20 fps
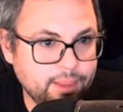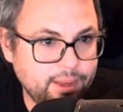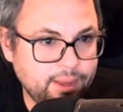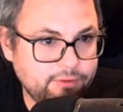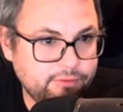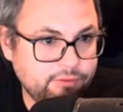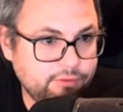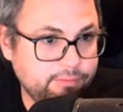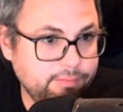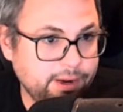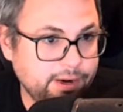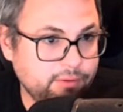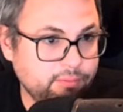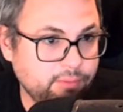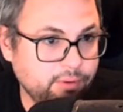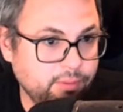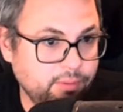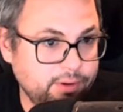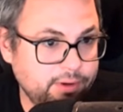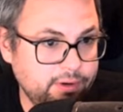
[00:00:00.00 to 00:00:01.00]
suspect
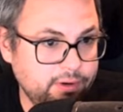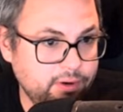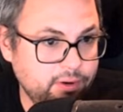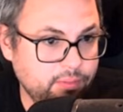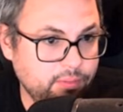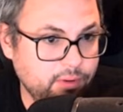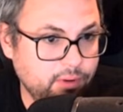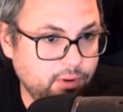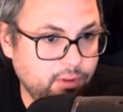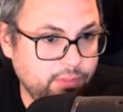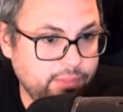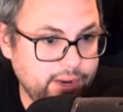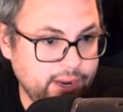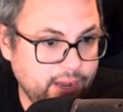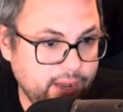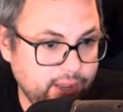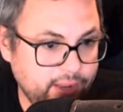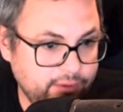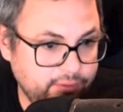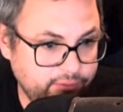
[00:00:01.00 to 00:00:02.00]
we're going to know where all the
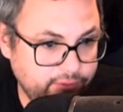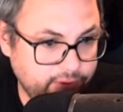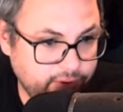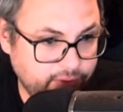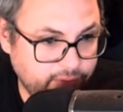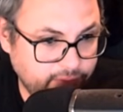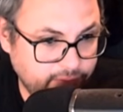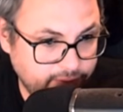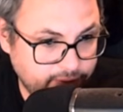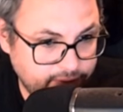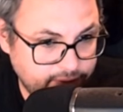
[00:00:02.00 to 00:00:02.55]
odds go.